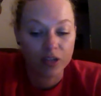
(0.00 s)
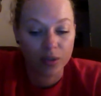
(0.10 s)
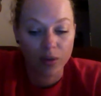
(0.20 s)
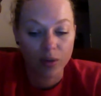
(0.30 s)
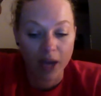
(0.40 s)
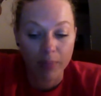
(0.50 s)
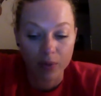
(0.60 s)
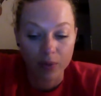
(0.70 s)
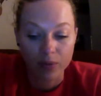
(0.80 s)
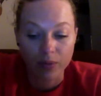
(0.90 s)
to
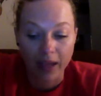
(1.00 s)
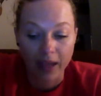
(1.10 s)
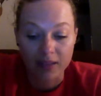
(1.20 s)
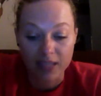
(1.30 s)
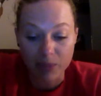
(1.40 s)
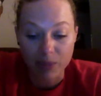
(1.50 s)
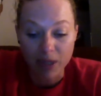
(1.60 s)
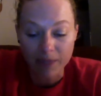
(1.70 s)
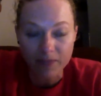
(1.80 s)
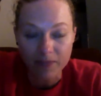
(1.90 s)

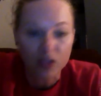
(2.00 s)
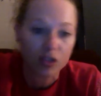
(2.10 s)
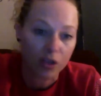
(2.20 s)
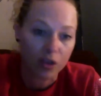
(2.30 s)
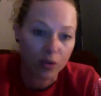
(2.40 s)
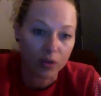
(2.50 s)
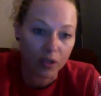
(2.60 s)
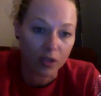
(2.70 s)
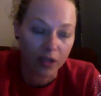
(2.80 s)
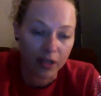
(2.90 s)
hypocalcemia, so
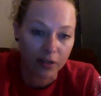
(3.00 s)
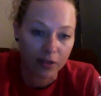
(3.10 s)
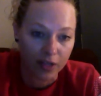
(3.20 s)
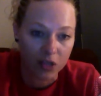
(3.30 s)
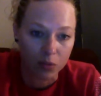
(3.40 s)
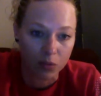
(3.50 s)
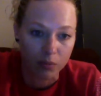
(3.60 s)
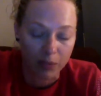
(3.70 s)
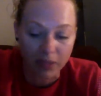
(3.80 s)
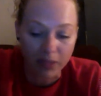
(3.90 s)
a lot of your things will
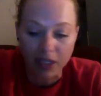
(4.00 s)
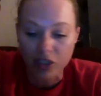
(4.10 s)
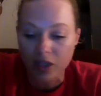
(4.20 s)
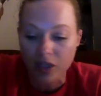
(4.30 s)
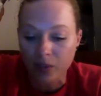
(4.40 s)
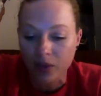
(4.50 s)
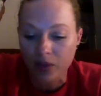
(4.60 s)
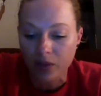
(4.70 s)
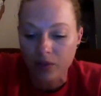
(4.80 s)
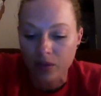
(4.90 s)
mimic each other with
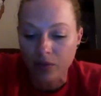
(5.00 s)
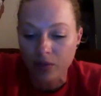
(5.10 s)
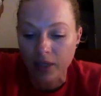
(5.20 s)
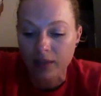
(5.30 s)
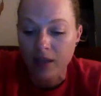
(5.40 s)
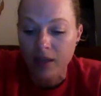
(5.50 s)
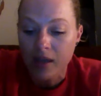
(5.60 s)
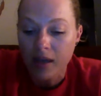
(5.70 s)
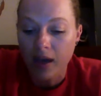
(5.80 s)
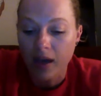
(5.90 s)
those two things.
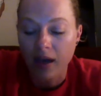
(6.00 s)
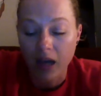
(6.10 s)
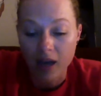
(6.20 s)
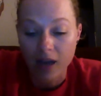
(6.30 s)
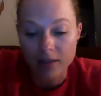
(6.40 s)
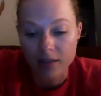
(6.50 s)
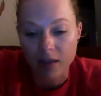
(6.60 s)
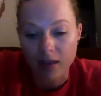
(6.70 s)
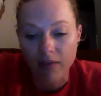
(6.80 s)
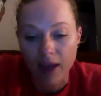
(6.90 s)
Causes
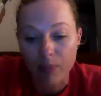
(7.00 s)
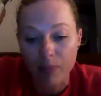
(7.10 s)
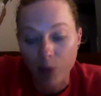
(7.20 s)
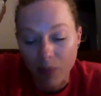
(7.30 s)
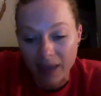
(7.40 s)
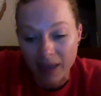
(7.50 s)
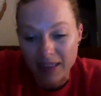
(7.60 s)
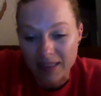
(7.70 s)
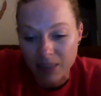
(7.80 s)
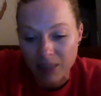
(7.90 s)
of
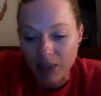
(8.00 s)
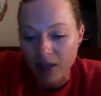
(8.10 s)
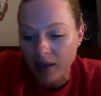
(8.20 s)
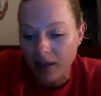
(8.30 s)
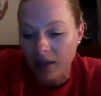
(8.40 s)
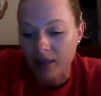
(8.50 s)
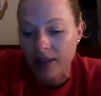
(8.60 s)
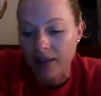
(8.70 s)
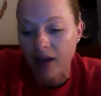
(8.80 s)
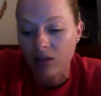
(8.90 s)
hypomagnesemia is
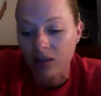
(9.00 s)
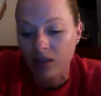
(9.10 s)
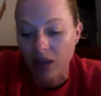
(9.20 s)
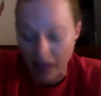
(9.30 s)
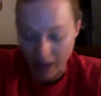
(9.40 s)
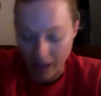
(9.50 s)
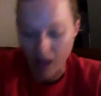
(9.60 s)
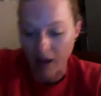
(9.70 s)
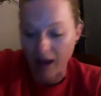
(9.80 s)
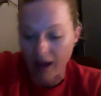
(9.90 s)

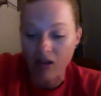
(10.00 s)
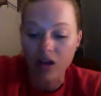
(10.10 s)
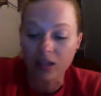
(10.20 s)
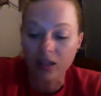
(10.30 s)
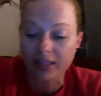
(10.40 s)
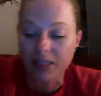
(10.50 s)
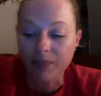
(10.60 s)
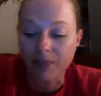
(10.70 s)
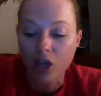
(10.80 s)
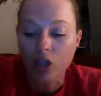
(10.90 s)

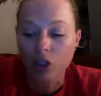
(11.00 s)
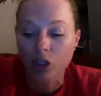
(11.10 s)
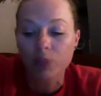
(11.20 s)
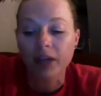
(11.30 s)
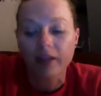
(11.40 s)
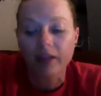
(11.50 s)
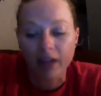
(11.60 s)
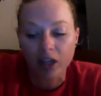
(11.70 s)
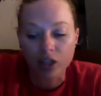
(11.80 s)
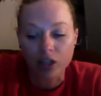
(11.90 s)
alcoholism, loop
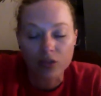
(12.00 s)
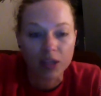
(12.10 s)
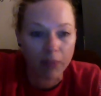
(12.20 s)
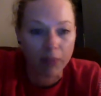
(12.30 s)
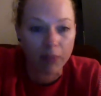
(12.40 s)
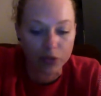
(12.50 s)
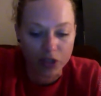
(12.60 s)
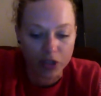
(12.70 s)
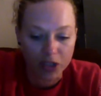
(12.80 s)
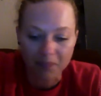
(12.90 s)
diuretic use, and
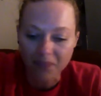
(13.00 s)
malnutrition.